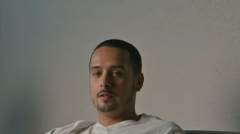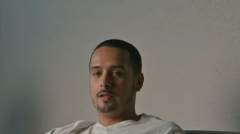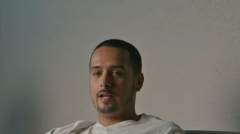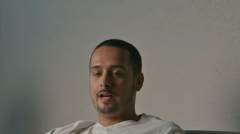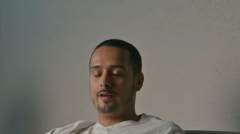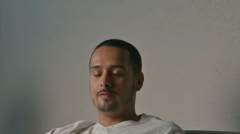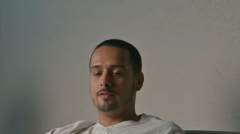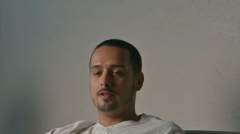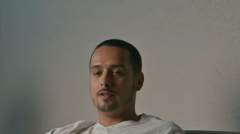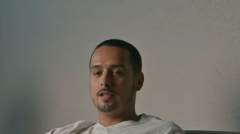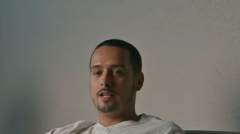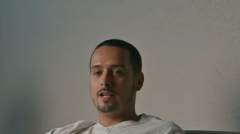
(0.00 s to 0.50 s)

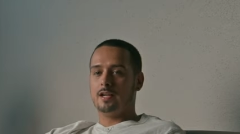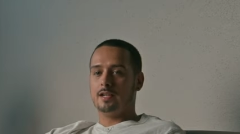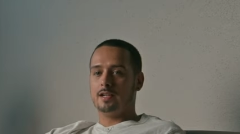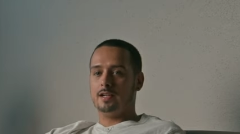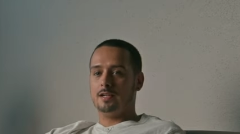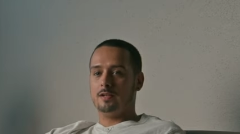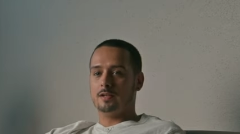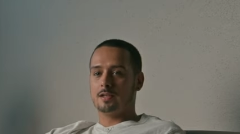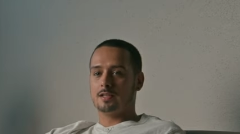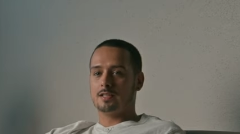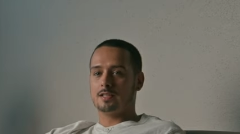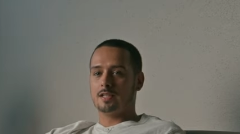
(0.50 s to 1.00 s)
After that,
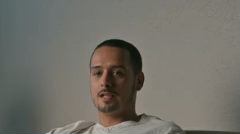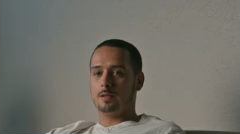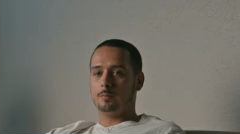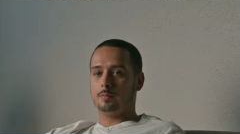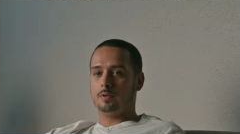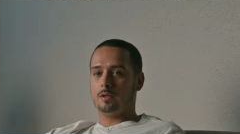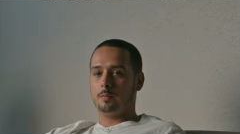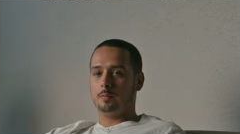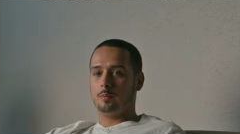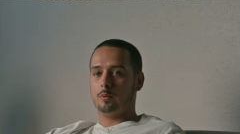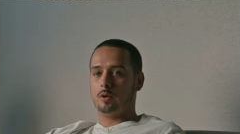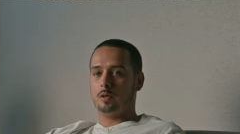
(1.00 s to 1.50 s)
Erik set up
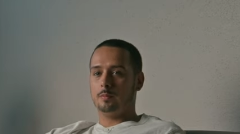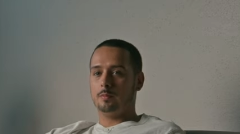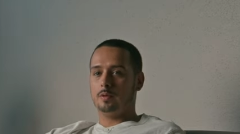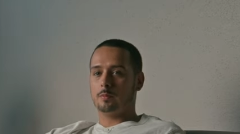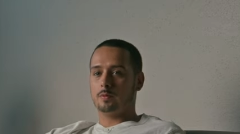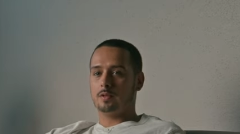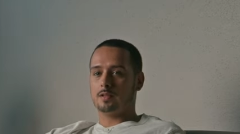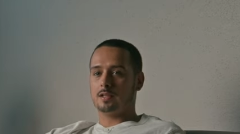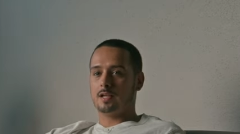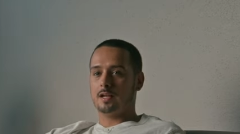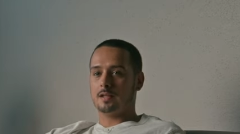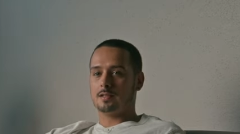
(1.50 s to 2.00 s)
an appointment
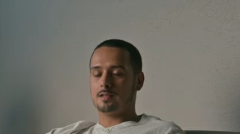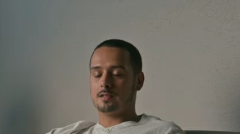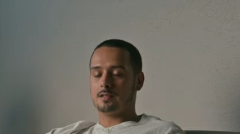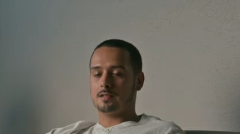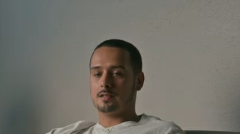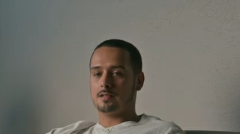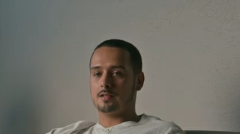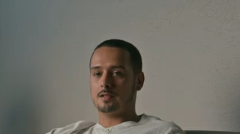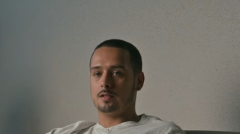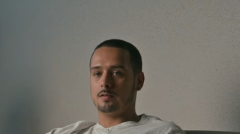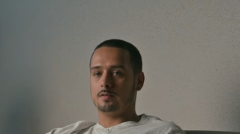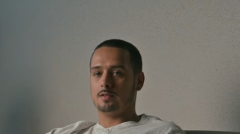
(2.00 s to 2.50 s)
with
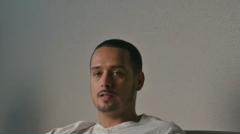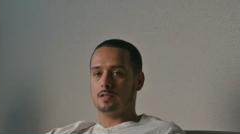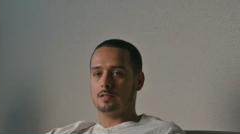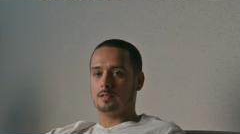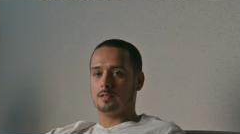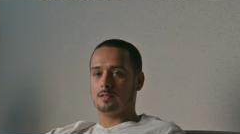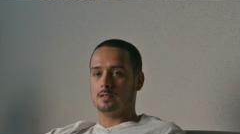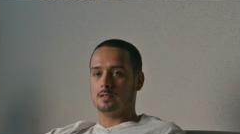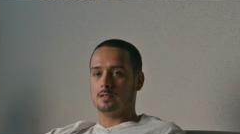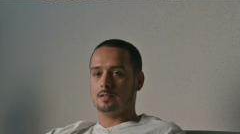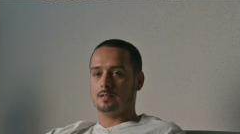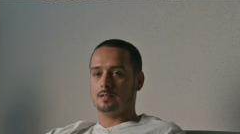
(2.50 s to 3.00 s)
counseling
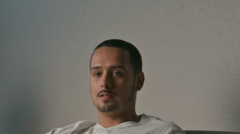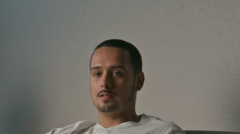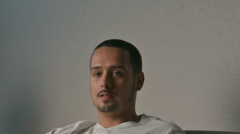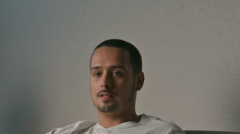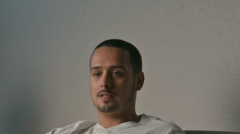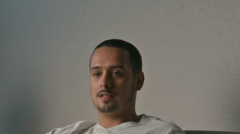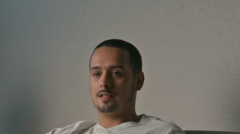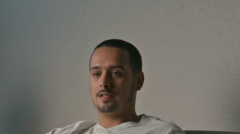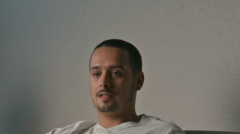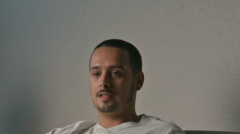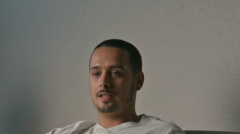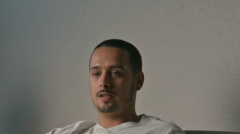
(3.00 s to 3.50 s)
services to
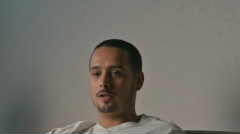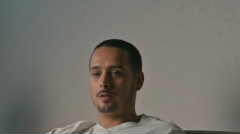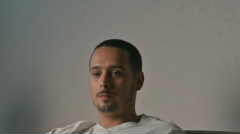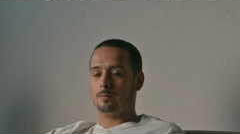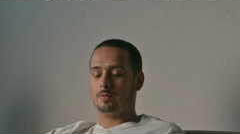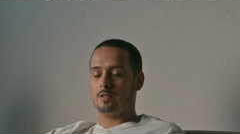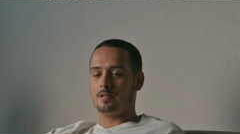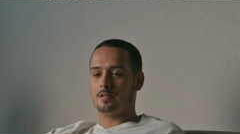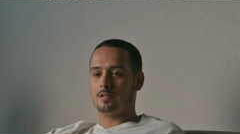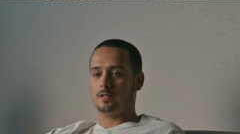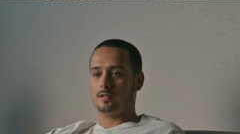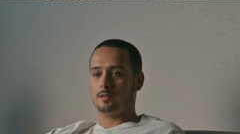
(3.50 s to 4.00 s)
see a
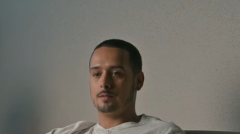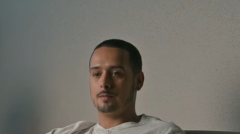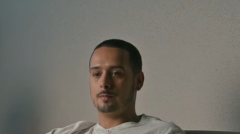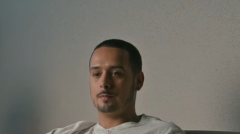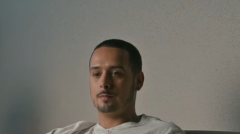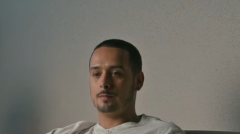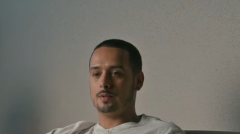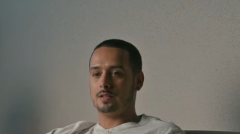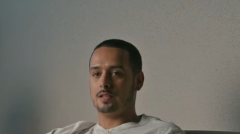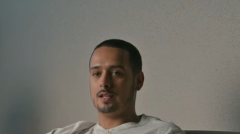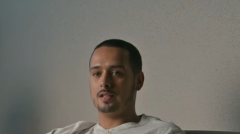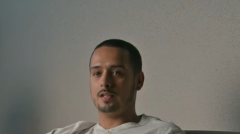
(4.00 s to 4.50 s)
therapist and
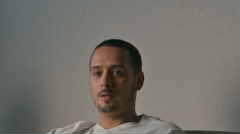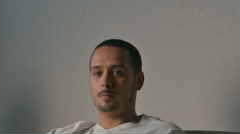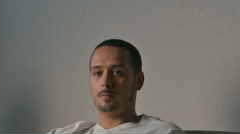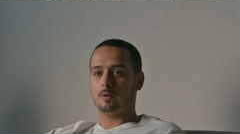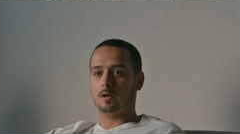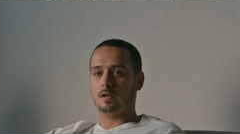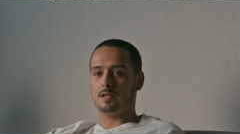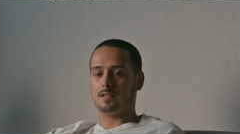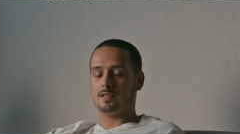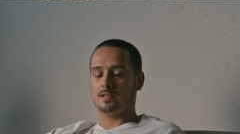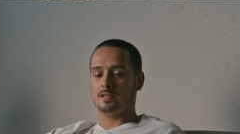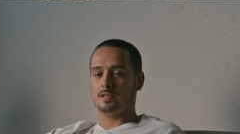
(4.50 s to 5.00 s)
begin the
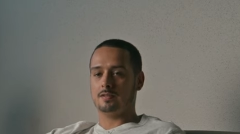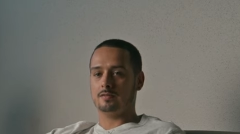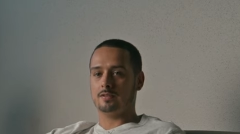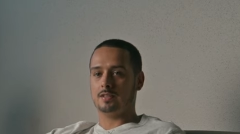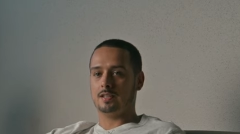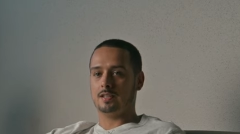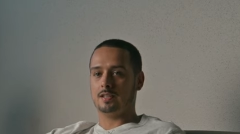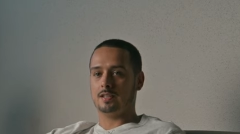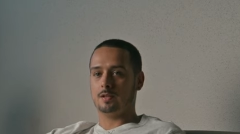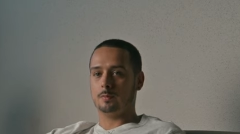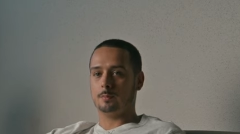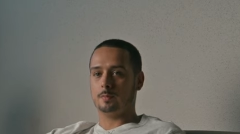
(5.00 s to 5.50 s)
process of
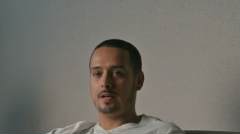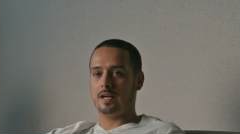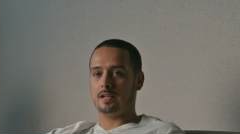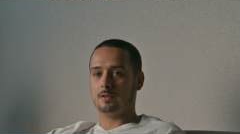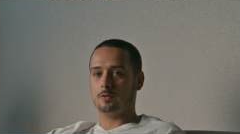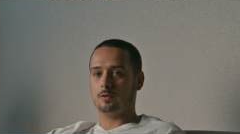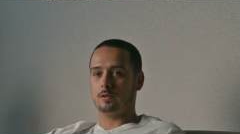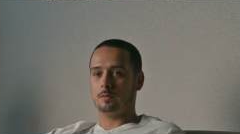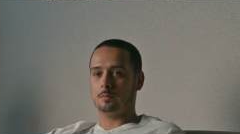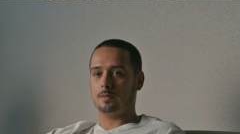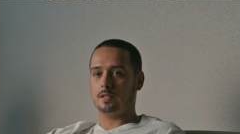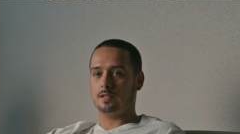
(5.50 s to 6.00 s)
getting him
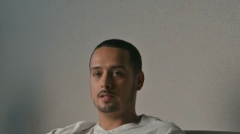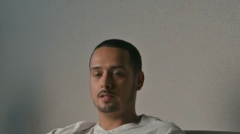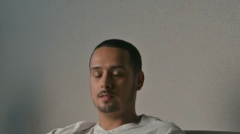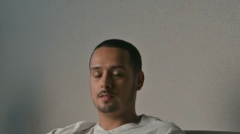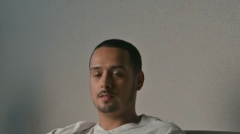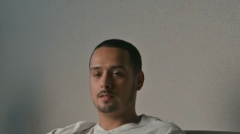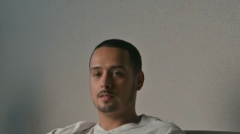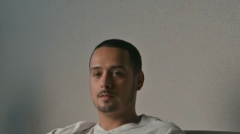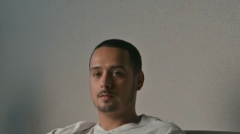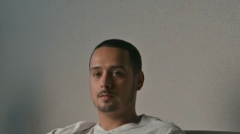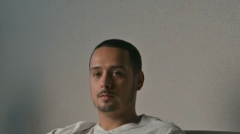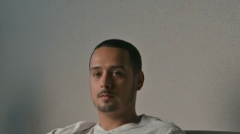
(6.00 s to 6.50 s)
back on
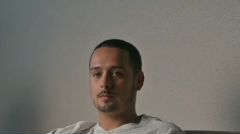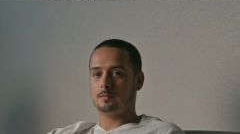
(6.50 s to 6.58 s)
meds.